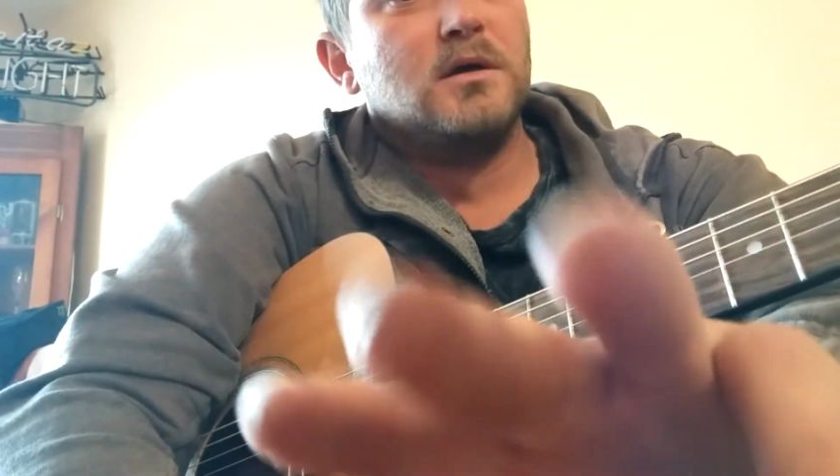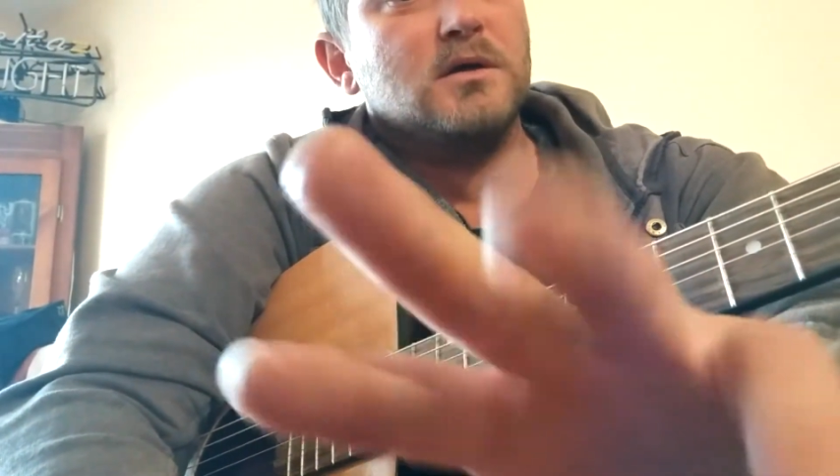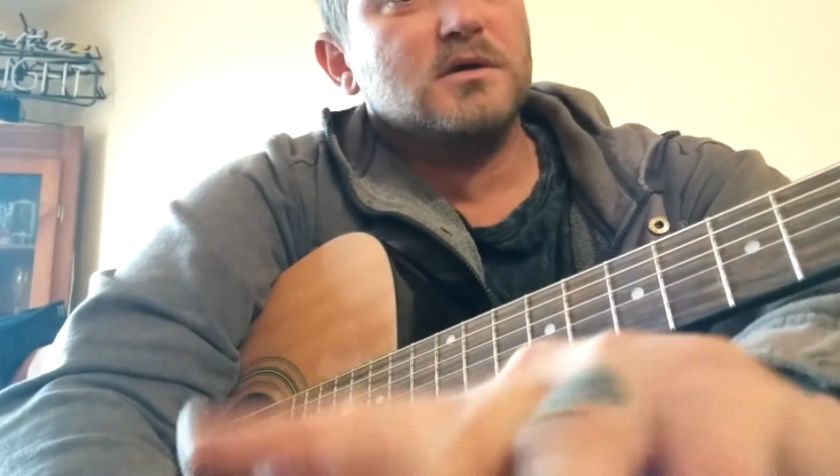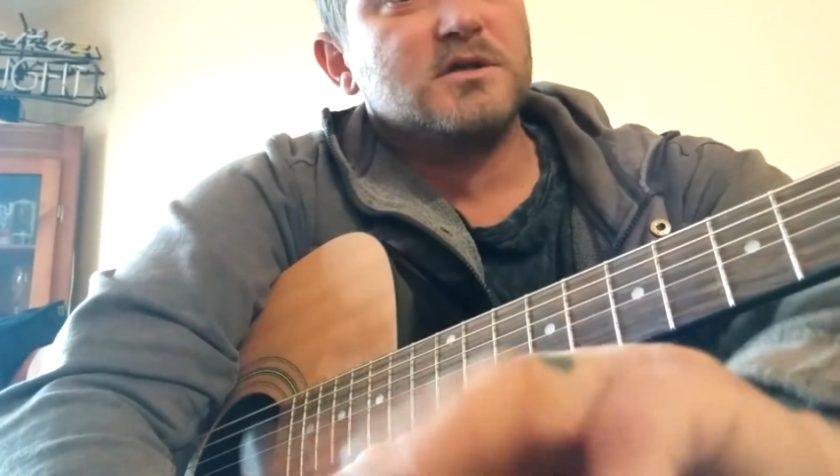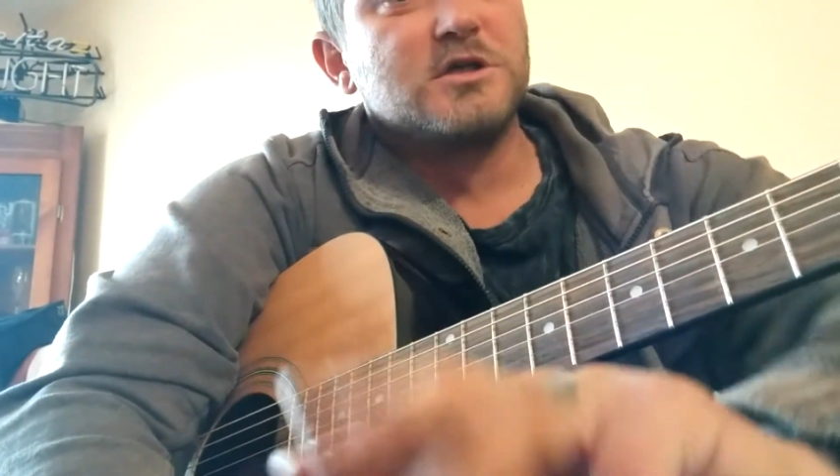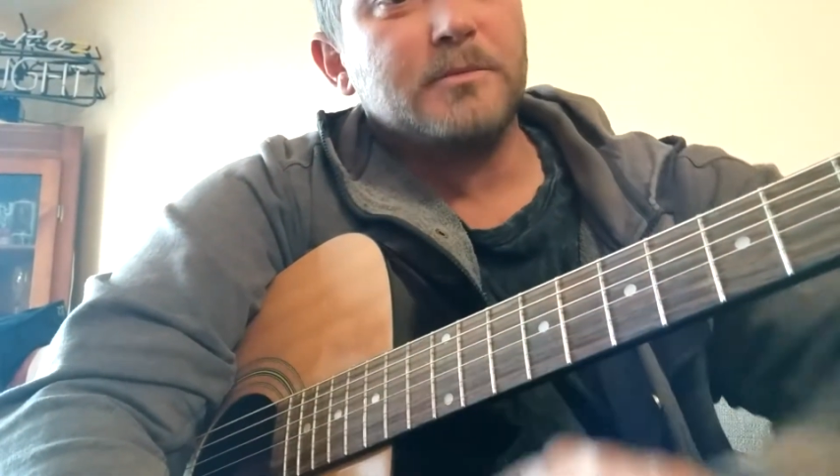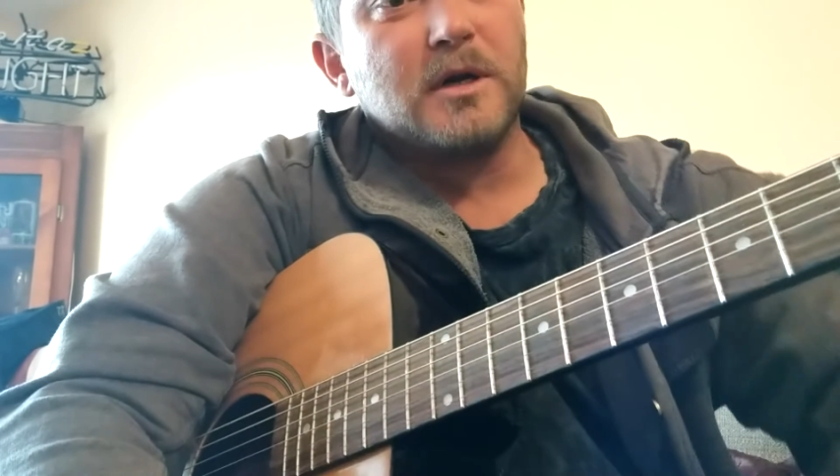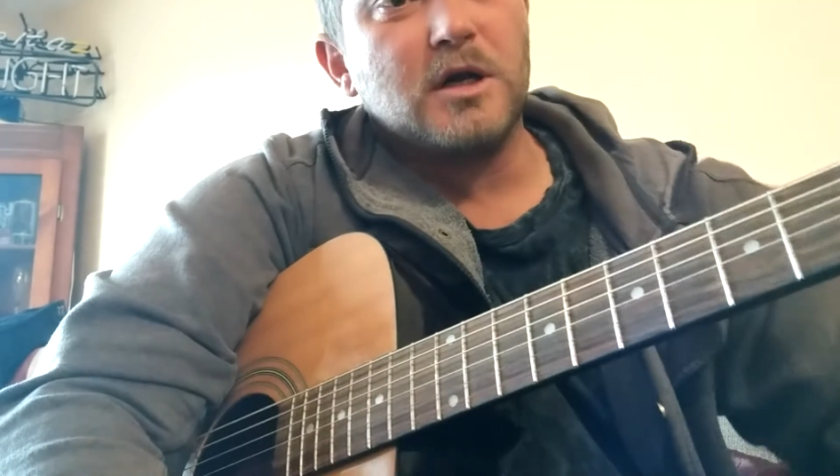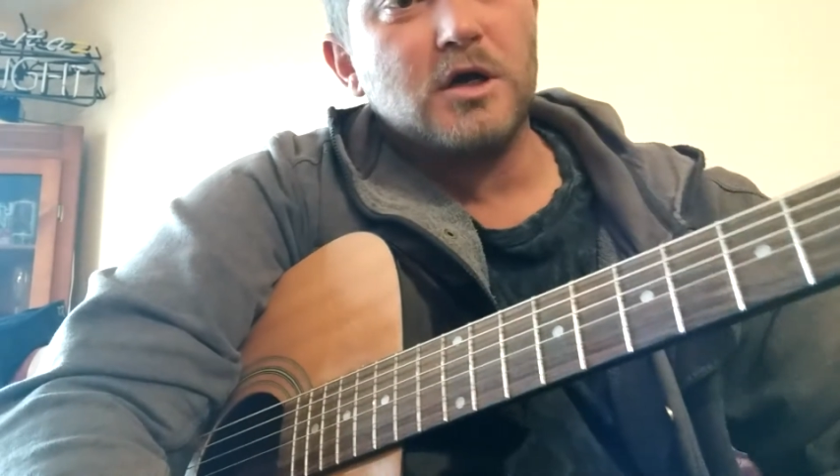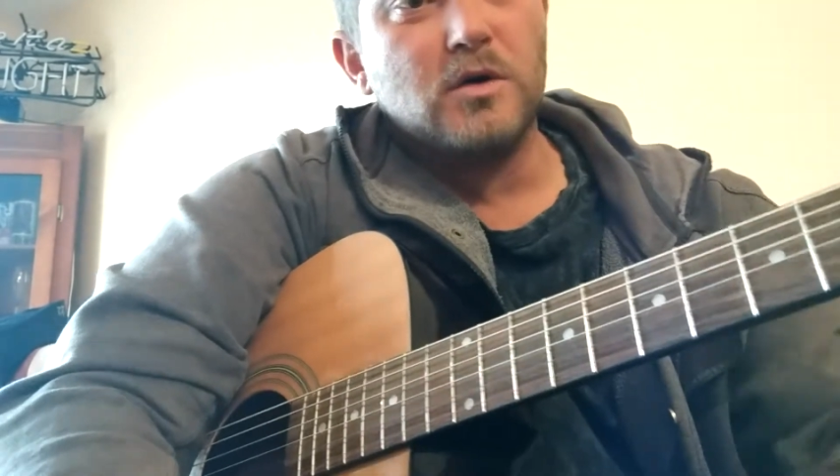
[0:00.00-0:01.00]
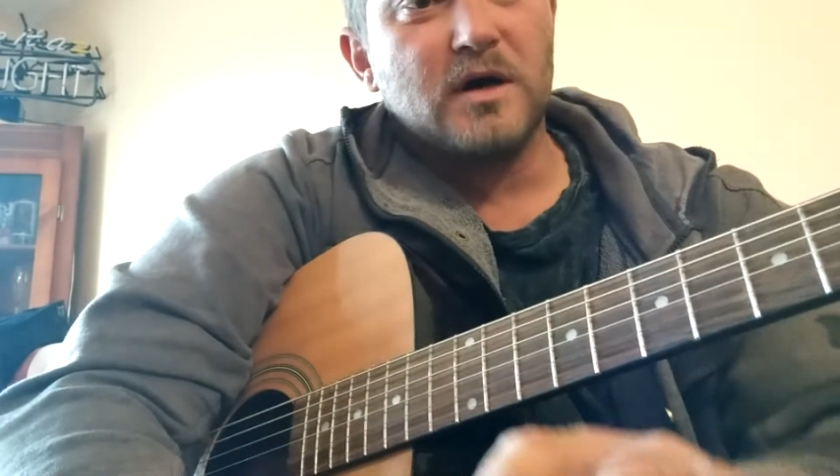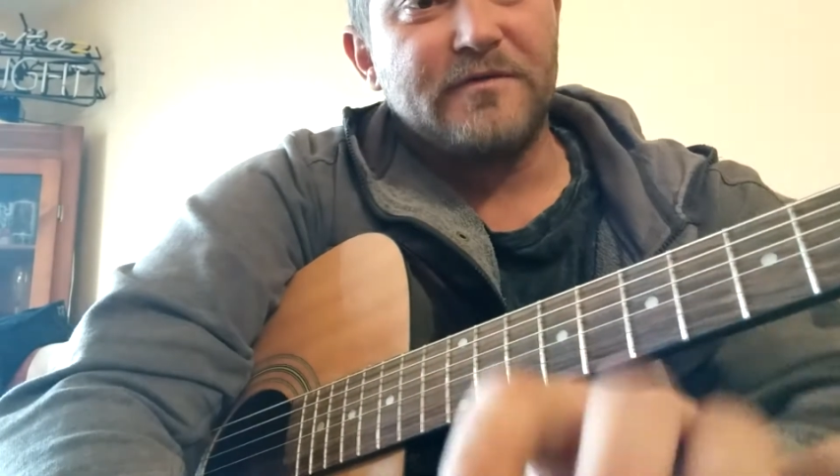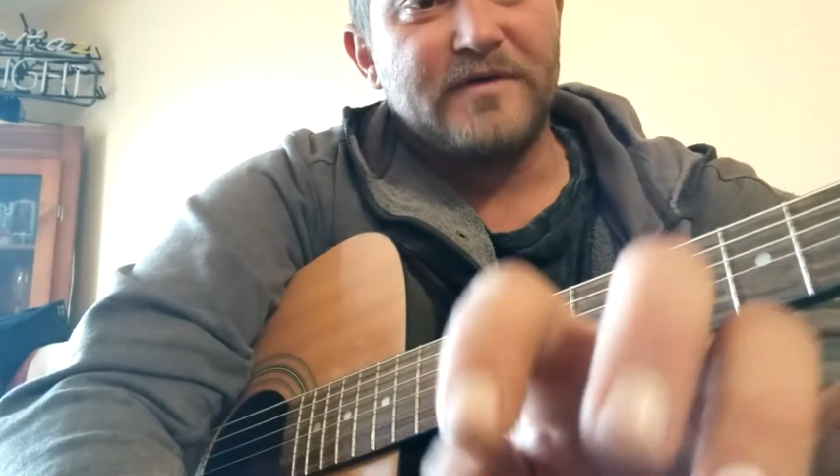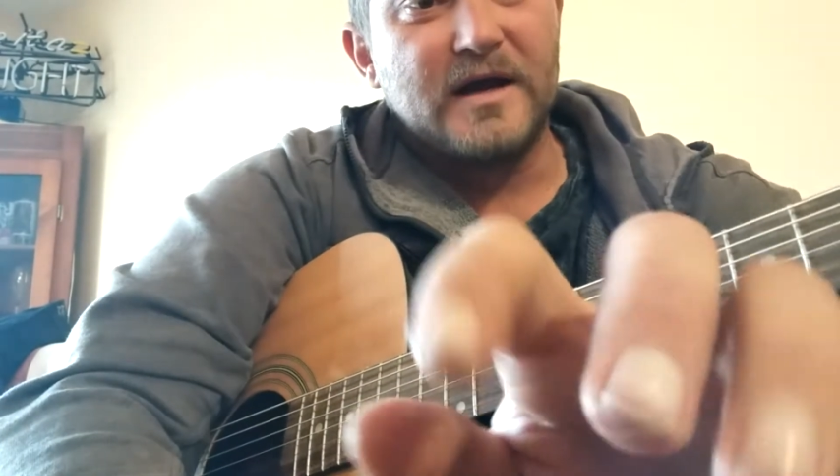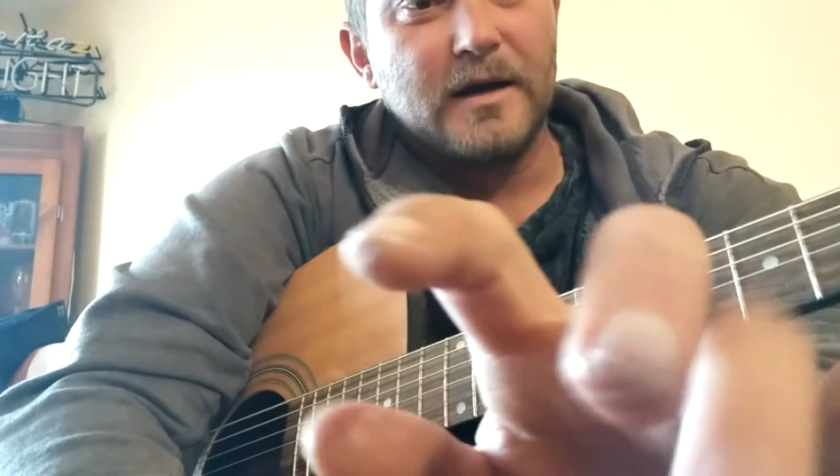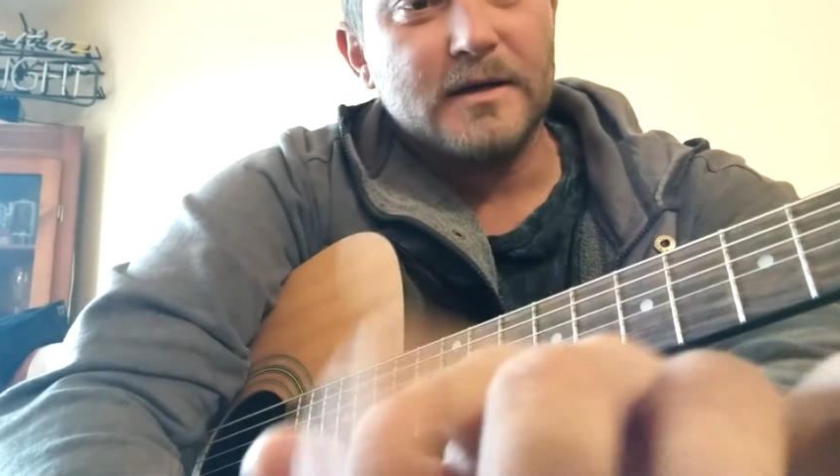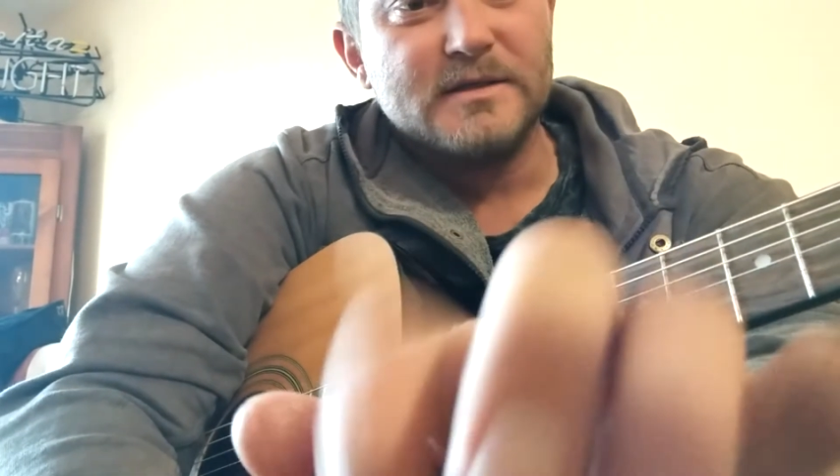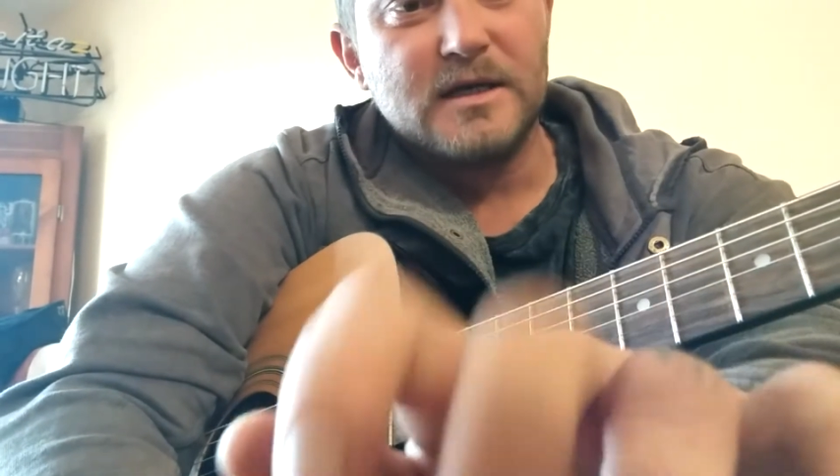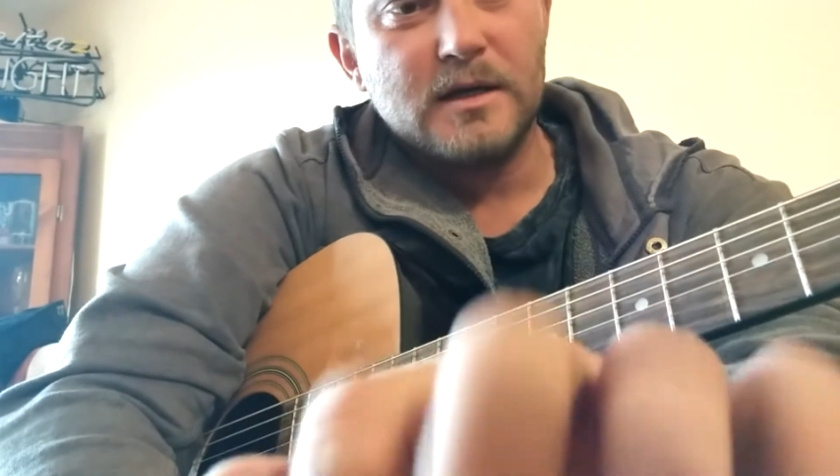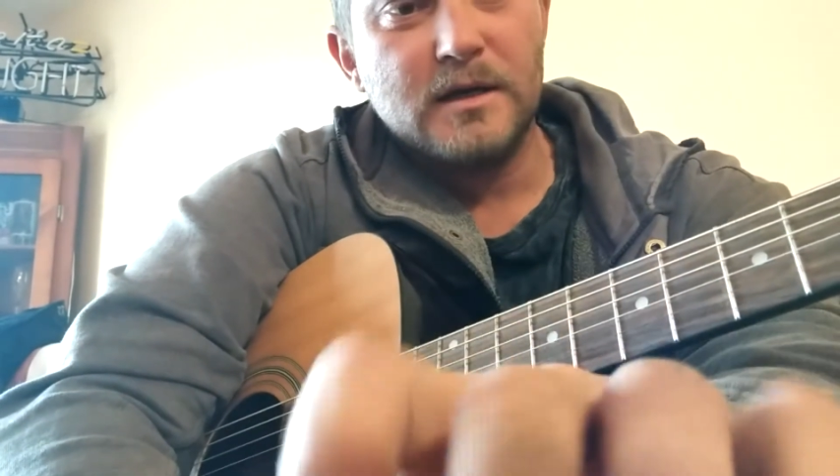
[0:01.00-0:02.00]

Super glue on the fingers